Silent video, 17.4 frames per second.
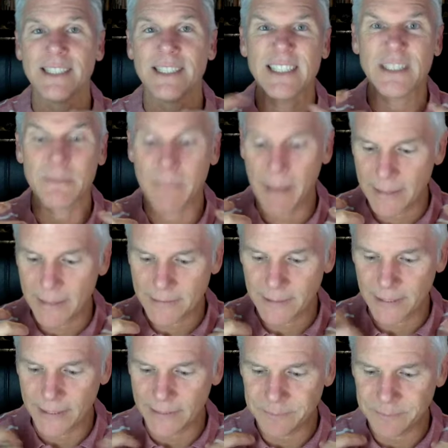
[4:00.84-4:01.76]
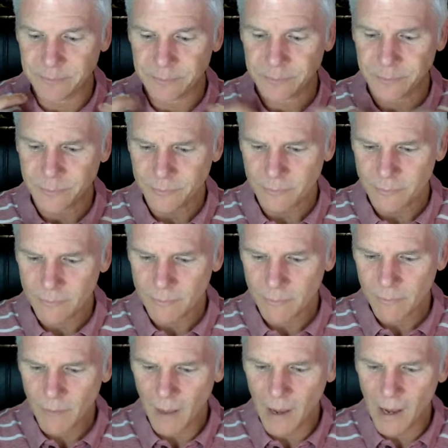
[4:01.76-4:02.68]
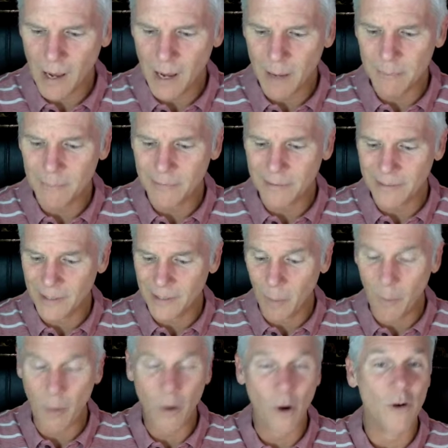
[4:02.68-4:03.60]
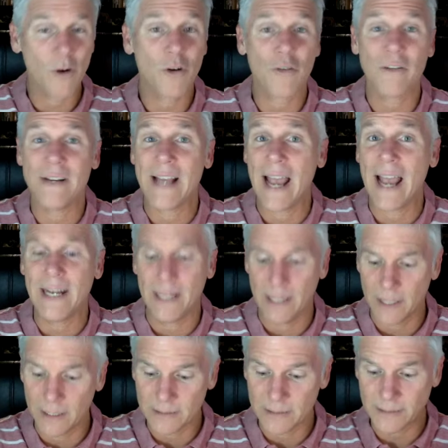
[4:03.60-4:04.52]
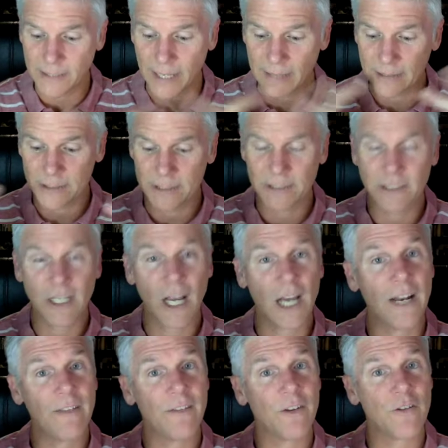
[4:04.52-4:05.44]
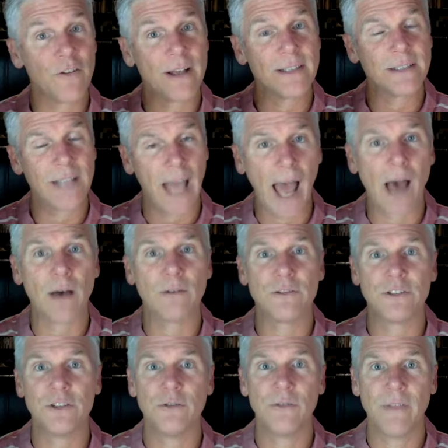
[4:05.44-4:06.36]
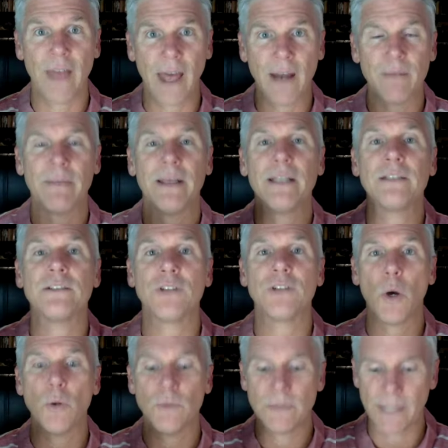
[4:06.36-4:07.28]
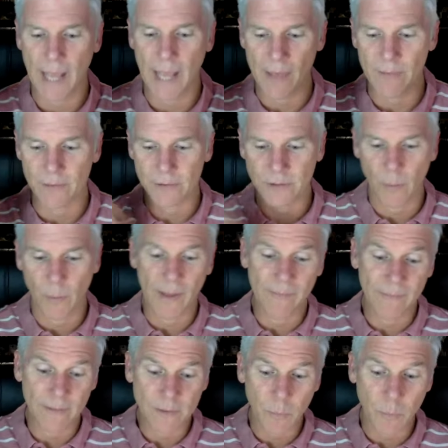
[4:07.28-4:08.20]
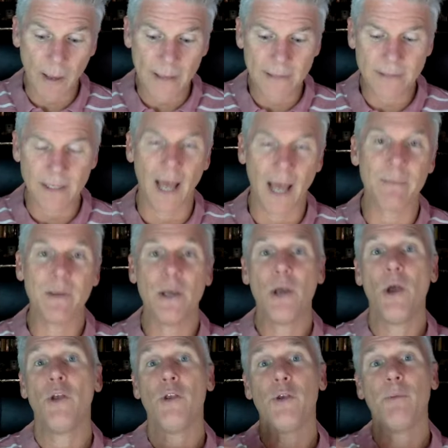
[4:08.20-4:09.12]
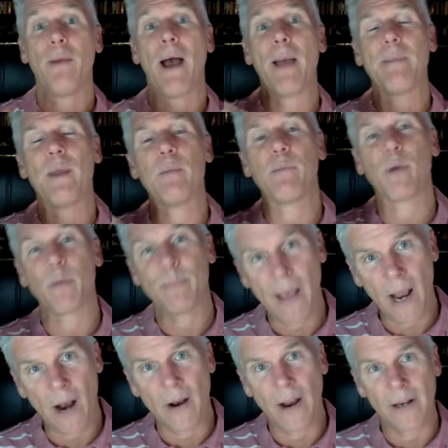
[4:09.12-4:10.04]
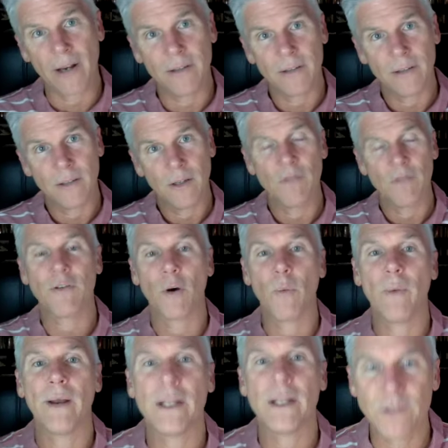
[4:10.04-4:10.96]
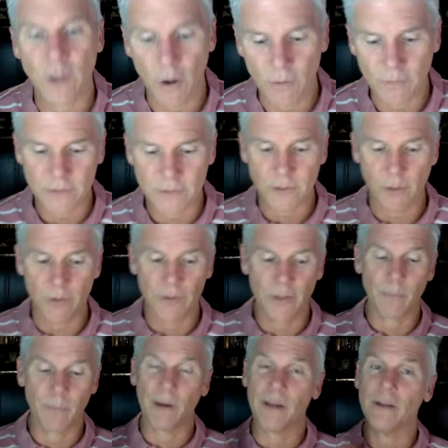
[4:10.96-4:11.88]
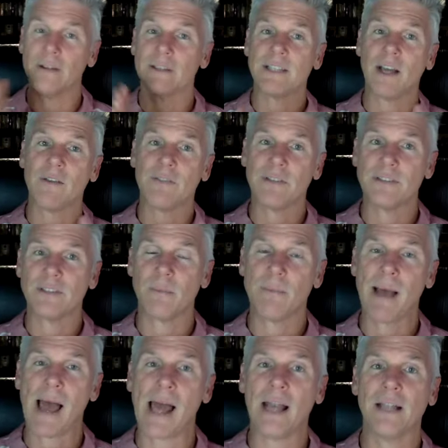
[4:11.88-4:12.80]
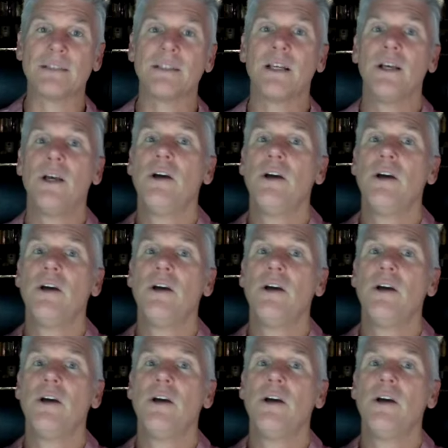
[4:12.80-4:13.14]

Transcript: dismantling, you know, or creating, because it's like she's cutting the dress out to then be sewed together. So in this wait time, you might be preparing for when it's over. So you're bringing yourself into balance